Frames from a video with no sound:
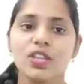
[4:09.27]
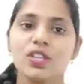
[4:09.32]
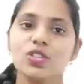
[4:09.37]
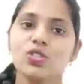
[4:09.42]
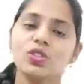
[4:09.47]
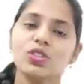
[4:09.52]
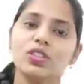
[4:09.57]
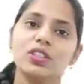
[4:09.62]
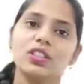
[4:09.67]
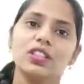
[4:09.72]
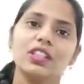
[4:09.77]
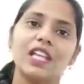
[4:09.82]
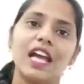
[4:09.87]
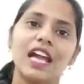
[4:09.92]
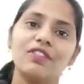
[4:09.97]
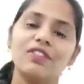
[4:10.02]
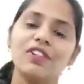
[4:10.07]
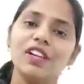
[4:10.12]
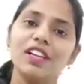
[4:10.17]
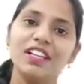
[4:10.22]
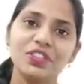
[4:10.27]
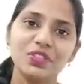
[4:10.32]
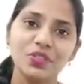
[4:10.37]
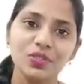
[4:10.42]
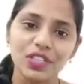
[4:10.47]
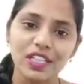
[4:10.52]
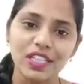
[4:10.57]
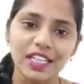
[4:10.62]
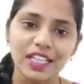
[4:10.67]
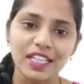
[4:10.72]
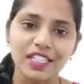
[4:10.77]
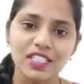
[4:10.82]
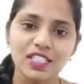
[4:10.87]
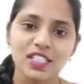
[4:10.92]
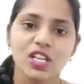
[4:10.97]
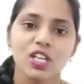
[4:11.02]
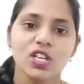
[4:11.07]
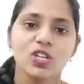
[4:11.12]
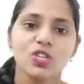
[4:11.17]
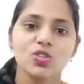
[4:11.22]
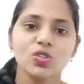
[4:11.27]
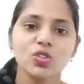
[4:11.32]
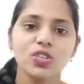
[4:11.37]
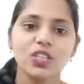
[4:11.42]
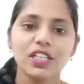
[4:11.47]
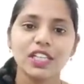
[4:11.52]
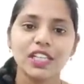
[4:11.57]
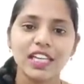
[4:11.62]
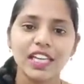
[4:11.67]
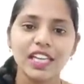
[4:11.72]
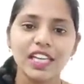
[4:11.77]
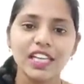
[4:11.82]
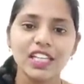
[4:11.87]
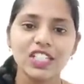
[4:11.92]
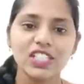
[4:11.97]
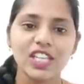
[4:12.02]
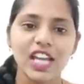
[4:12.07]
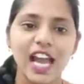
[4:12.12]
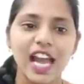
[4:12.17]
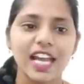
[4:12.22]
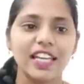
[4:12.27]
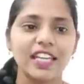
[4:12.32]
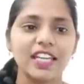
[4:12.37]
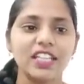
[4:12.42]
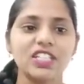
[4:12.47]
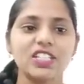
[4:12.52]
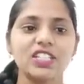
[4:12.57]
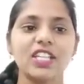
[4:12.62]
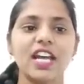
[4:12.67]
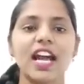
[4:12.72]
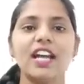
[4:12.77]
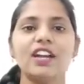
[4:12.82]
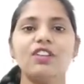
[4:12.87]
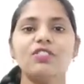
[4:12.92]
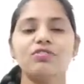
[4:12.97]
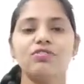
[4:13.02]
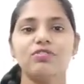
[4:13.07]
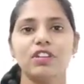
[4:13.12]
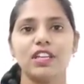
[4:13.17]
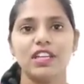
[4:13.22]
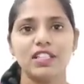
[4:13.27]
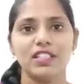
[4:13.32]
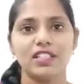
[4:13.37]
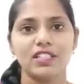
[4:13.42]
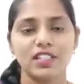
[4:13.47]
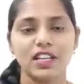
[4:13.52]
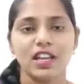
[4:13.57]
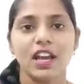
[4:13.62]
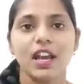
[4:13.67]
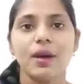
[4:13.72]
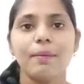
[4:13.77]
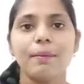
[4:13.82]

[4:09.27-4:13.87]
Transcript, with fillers: So that will leads to delays. So the key challenge that faced